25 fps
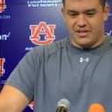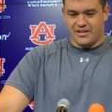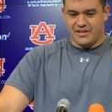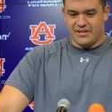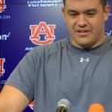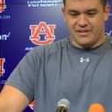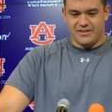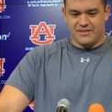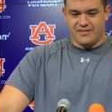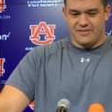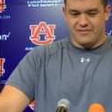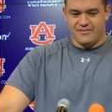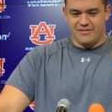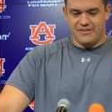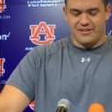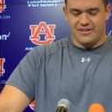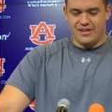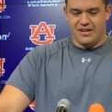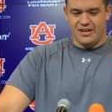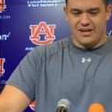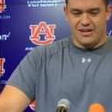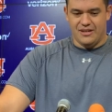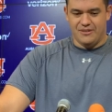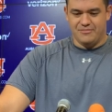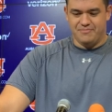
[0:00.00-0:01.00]
And
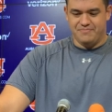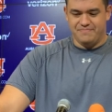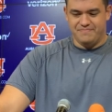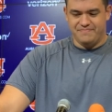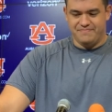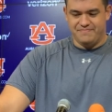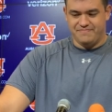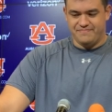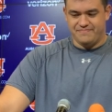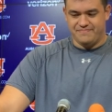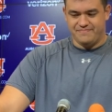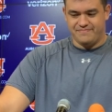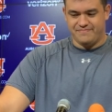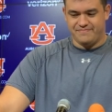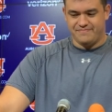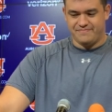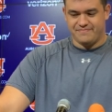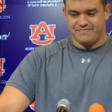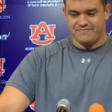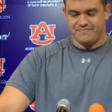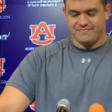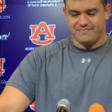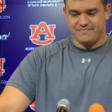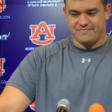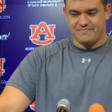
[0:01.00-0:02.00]
um,
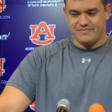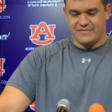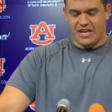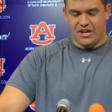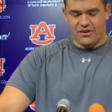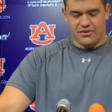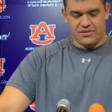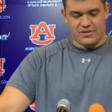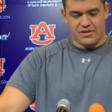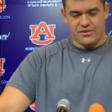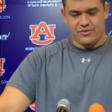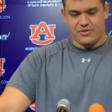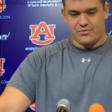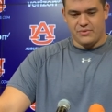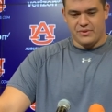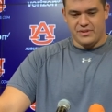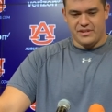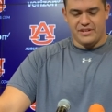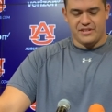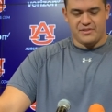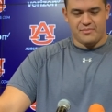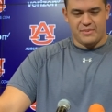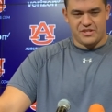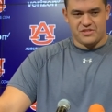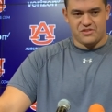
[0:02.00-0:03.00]
yeah, it was, it was really a
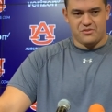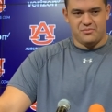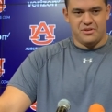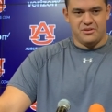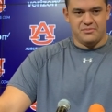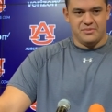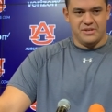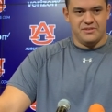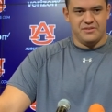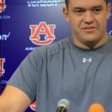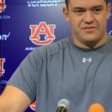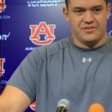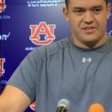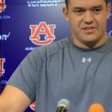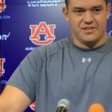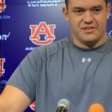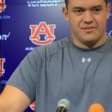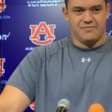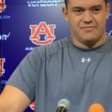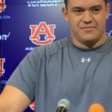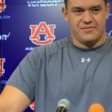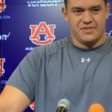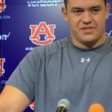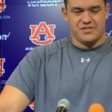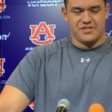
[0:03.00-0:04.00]
special moment to,
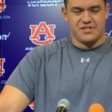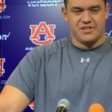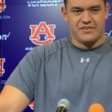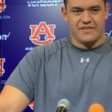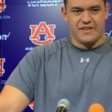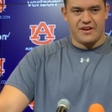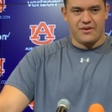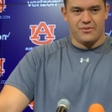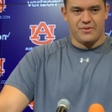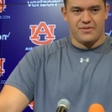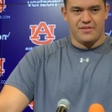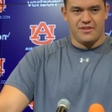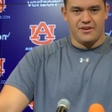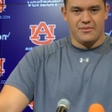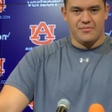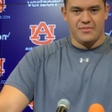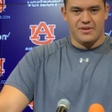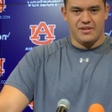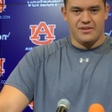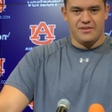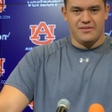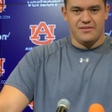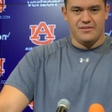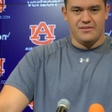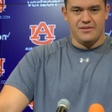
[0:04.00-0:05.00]
to share that with them
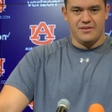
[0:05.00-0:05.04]
and,